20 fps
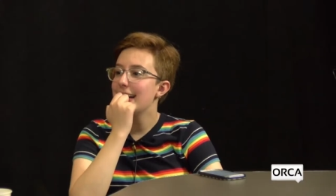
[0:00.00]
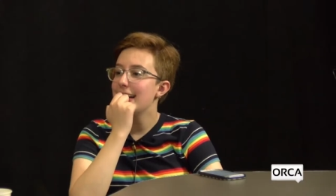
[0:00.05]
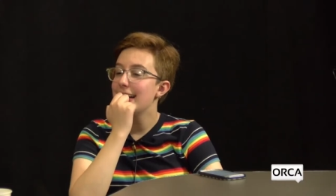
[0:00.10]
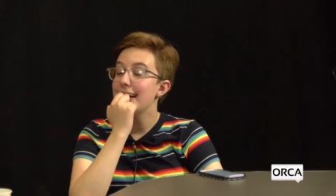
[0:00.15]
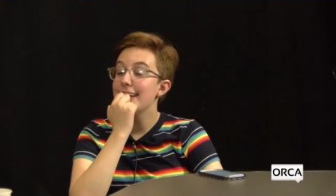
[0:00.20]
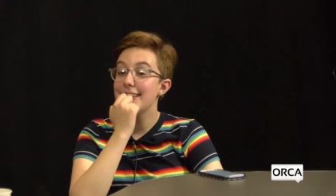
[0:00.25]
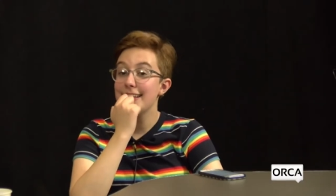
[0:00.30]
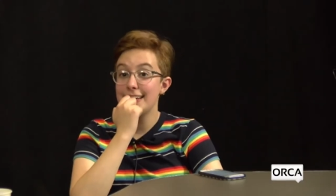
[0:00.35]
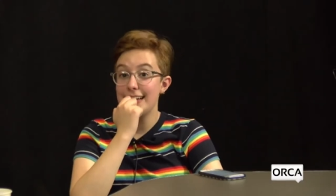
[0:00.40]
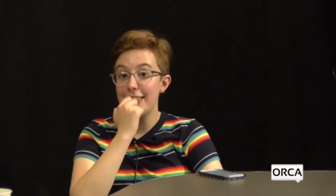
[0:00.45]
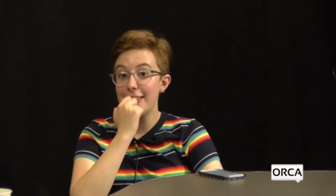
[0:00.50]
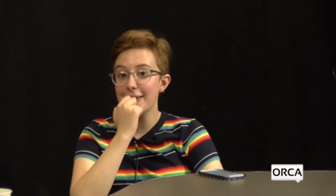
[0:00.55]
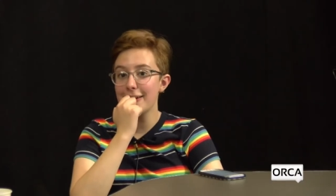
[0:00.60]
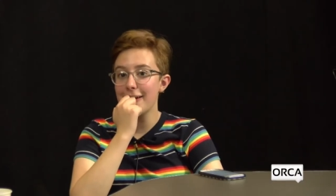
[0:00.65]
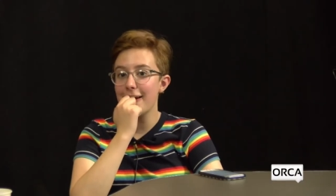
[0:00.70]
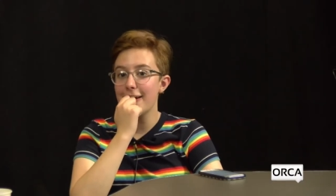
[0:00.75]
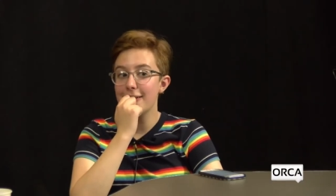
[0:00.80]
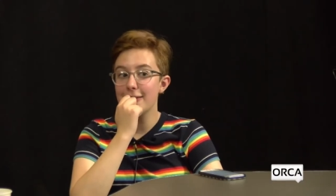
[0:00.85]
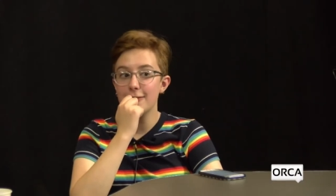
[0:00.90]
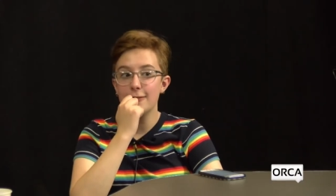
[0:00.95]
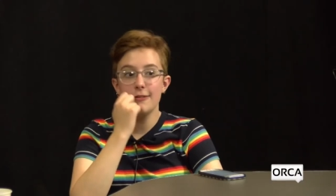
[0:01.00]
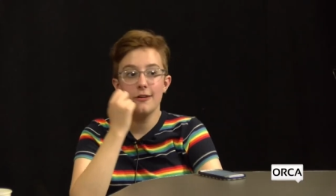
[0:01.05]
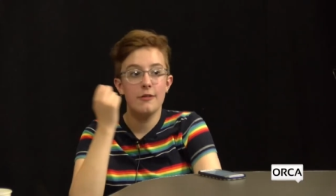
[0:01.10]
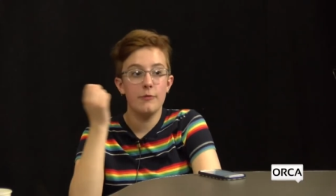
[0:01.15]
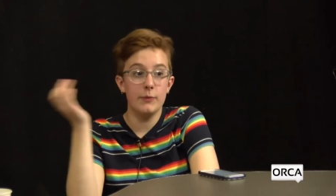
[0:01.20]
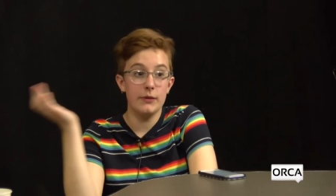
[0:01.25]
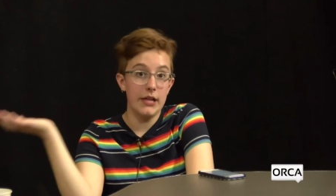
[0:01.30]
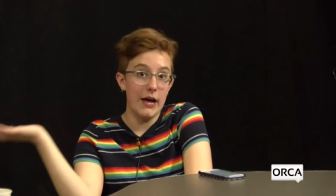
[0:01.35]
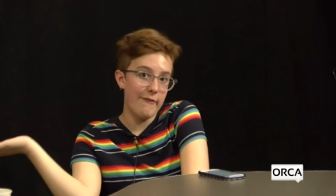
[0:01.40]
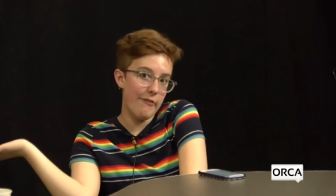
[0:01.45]
It's Ooh. another cartoon because
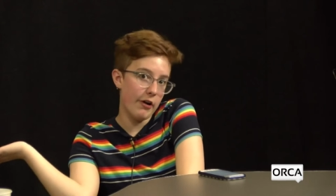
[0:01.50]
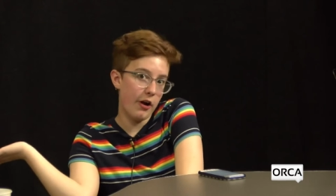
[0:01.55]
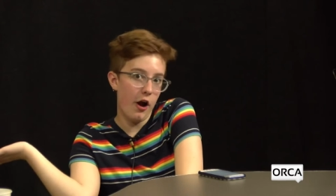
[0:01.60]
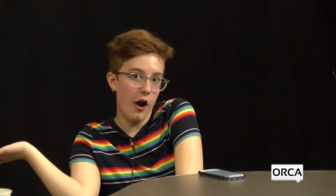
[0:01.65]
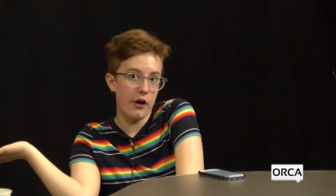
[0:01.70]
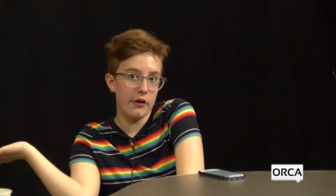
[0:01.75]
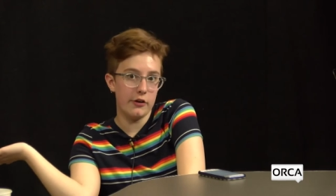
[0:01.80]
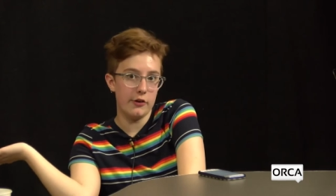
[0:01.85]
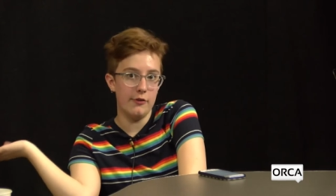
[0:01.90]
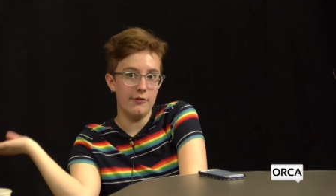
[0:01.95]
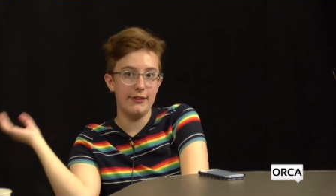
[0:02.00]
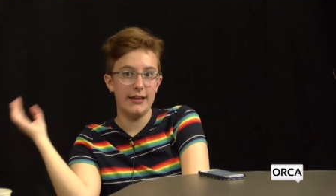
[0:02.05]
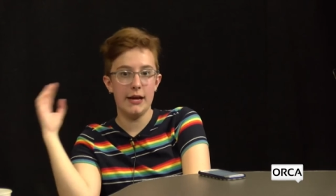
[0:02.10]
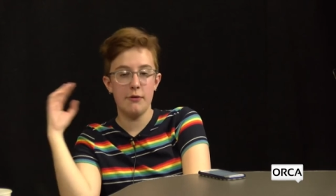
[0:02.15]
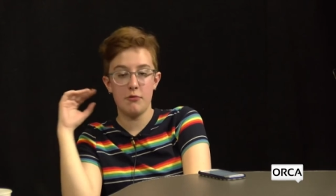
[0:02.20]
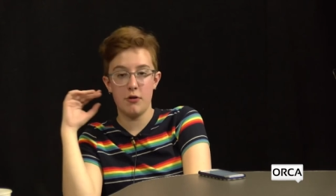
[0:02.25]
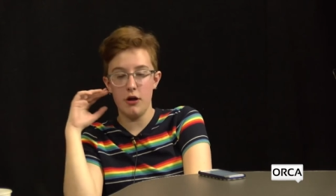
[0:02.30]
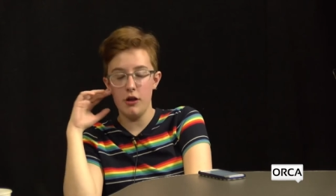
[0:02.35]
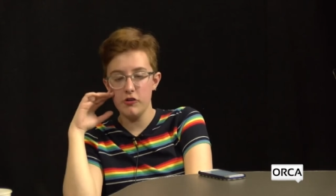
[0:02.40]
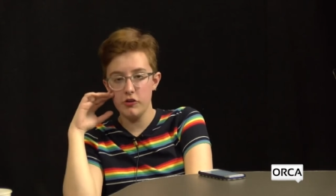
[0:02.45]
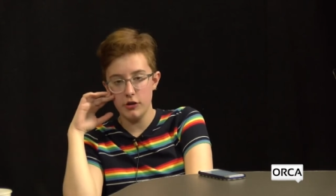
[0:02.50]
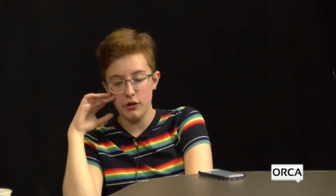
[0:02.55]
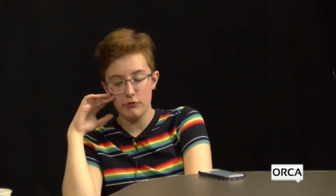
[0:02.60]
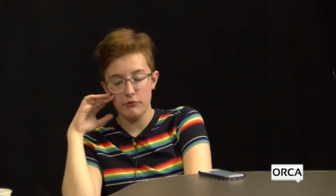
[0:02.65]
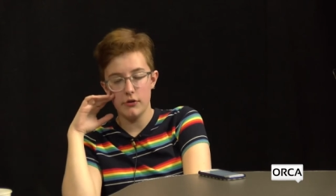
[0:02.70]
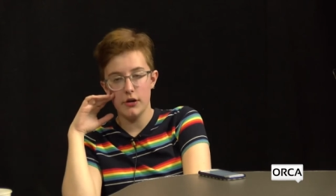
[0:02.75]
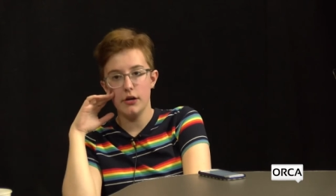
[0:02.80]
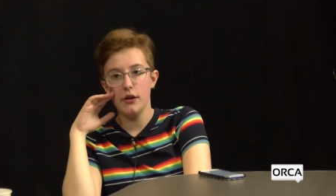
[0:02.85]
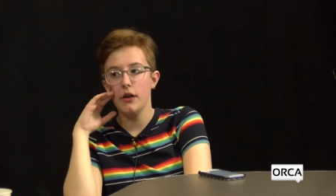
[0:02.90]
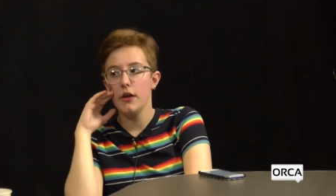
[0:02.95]
we love our cartoons. We're all
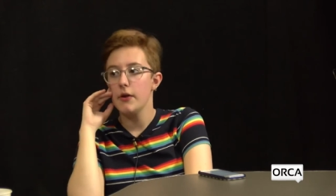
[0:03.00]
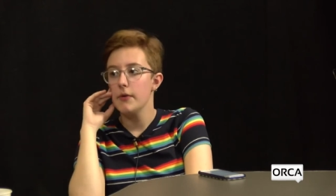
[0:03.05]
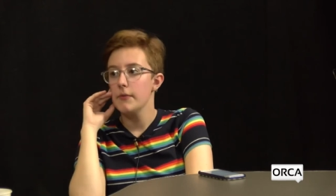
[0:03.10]
children.